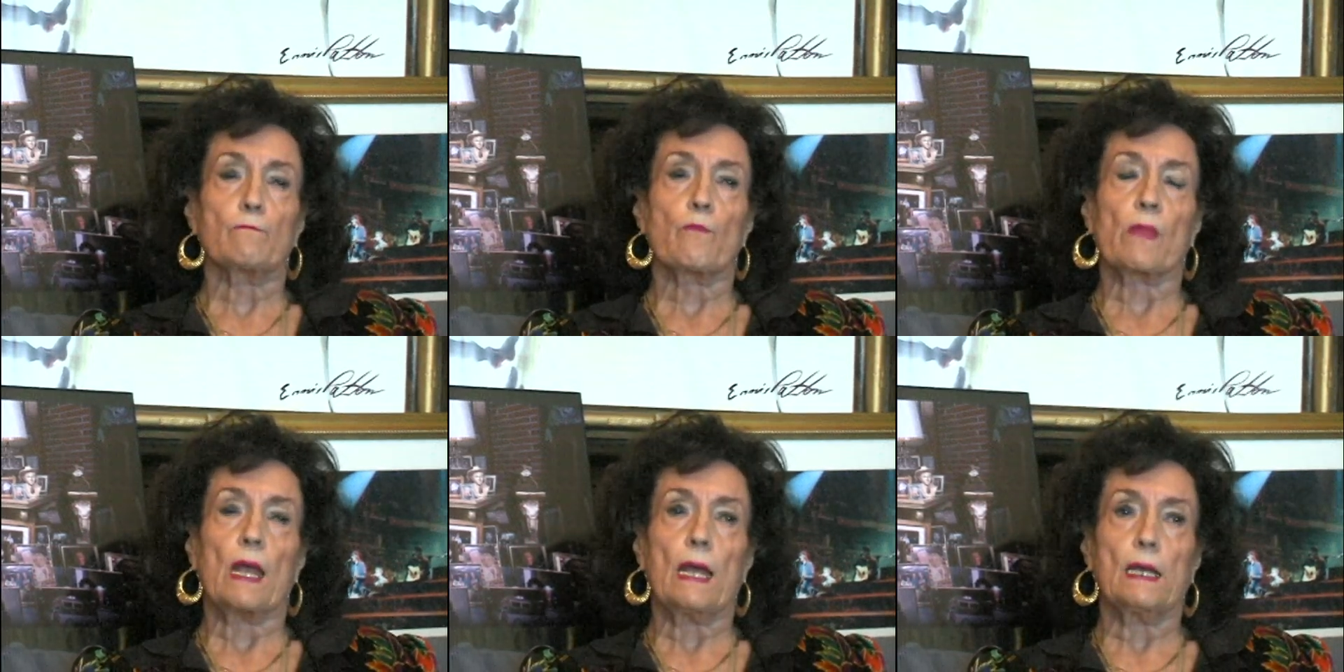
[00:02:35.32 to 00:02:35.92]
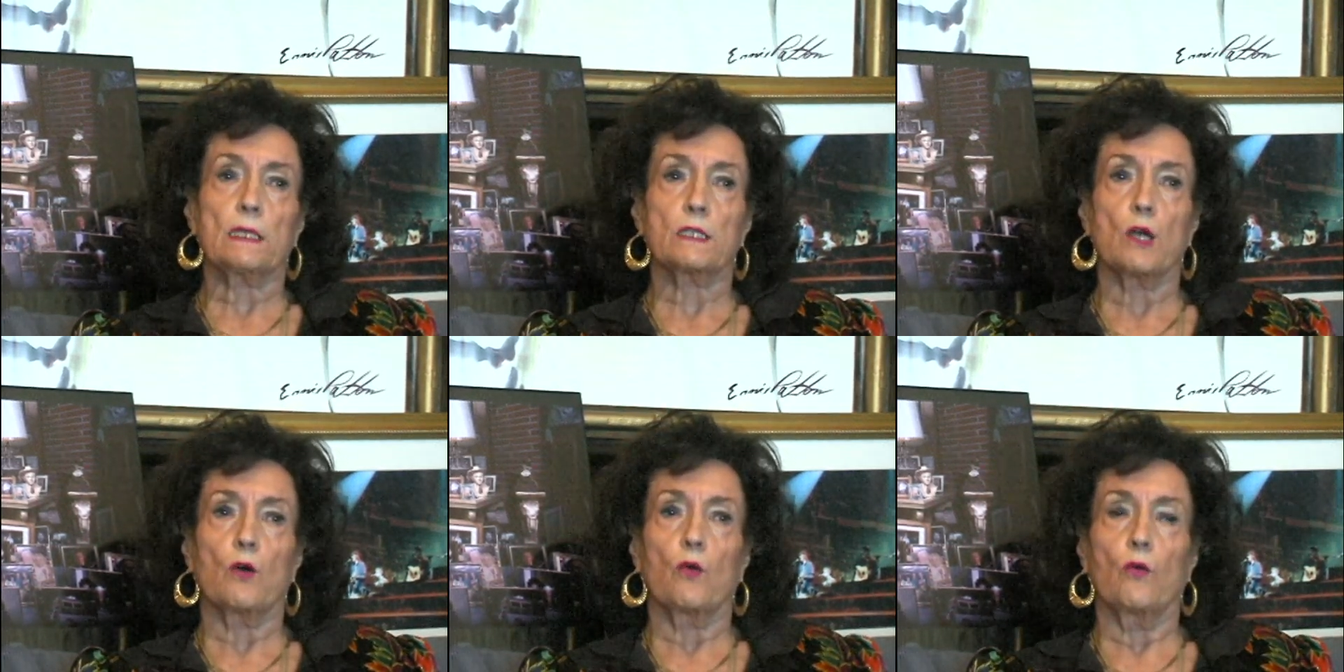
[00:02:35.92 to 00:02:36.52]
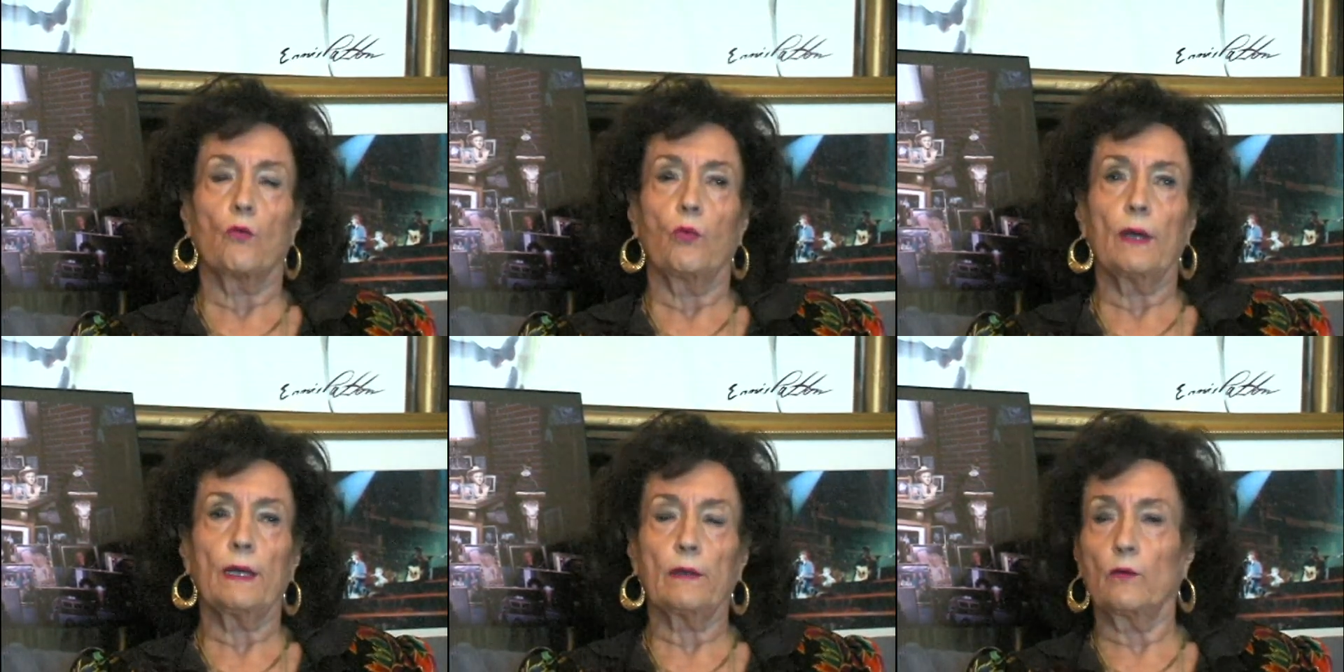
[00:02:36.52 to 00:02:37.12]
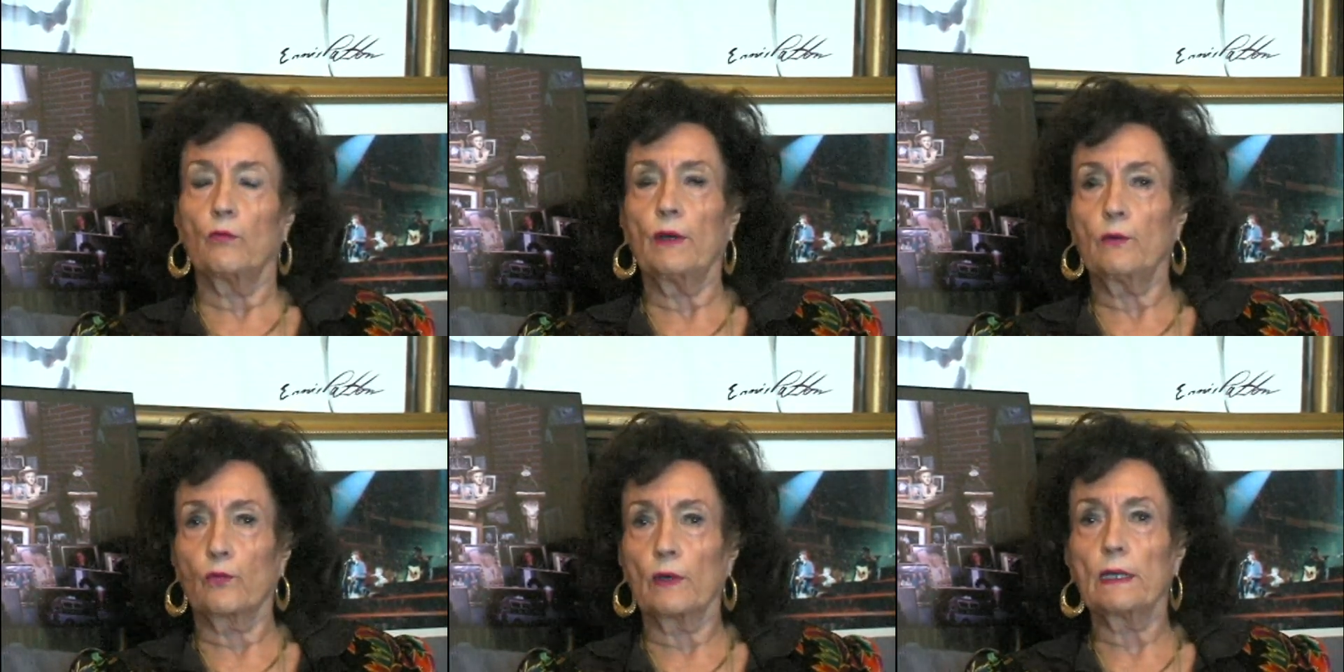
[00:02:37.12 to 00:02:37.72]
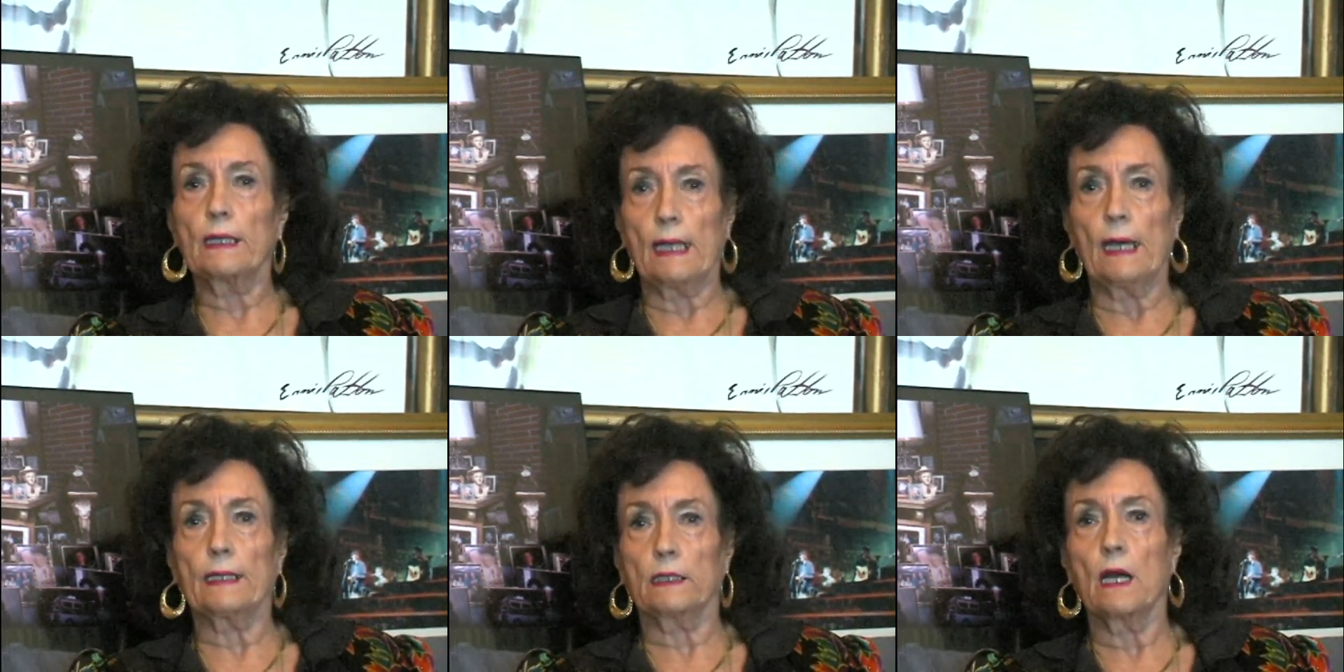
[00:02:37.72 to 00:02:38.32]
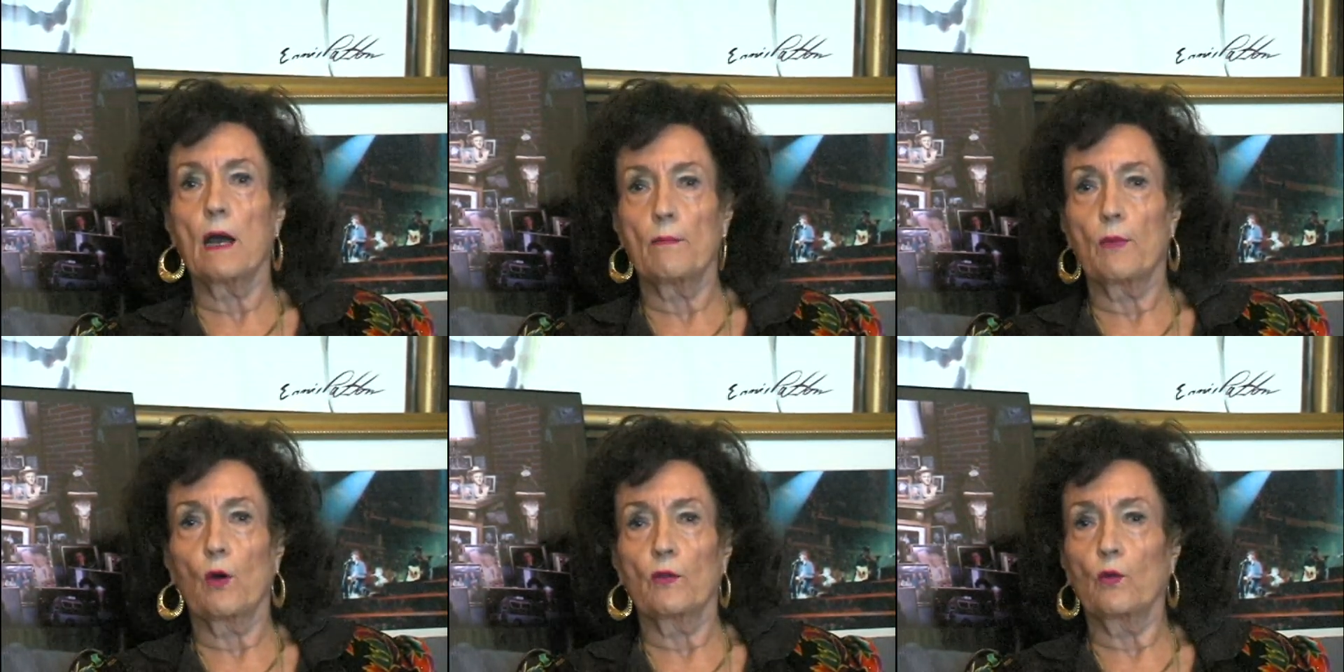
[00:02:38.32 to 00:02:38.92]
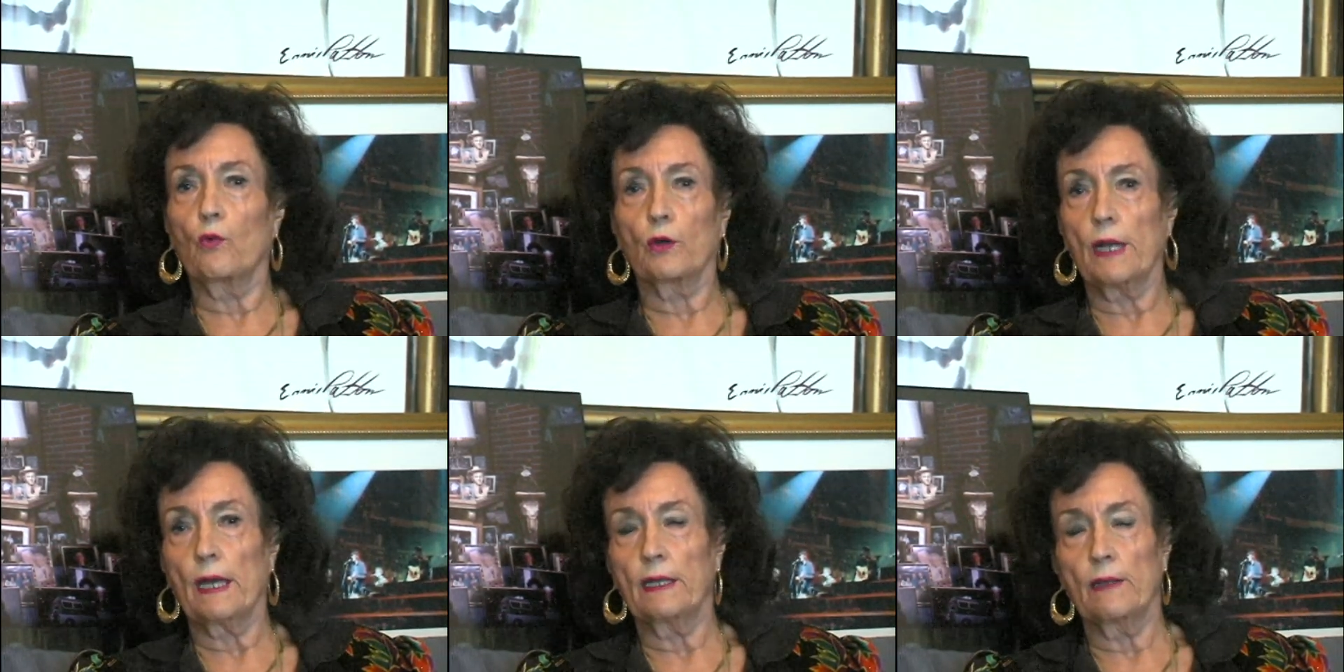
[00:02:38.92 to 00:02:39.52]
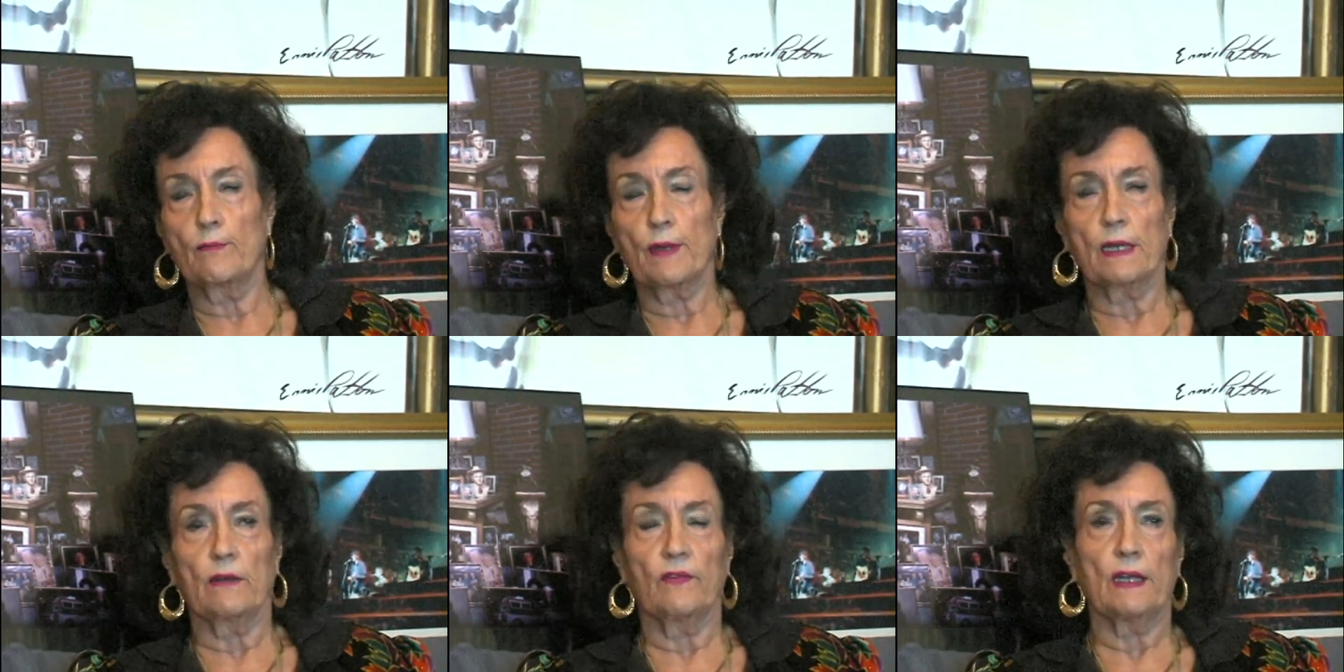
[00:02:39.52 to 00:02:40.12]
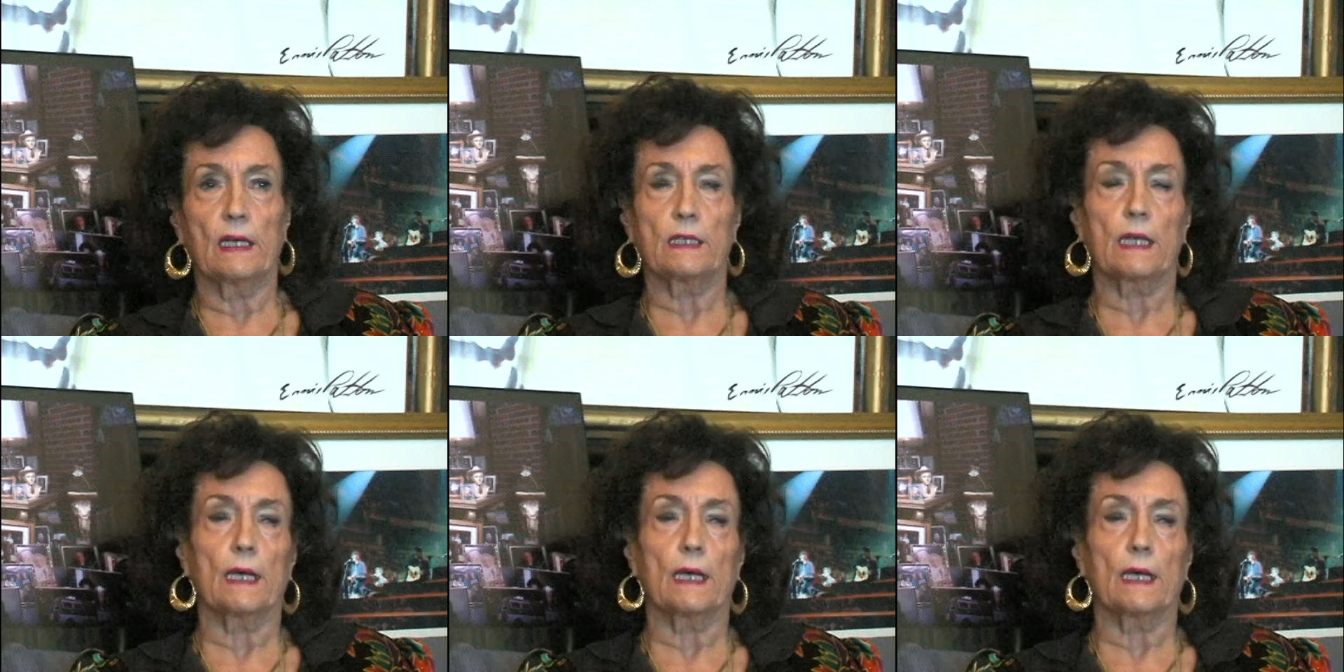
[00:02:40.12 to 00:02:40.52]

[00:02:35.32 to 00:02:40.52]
and so we we really had a combo, and the word hadn't even been invented yet.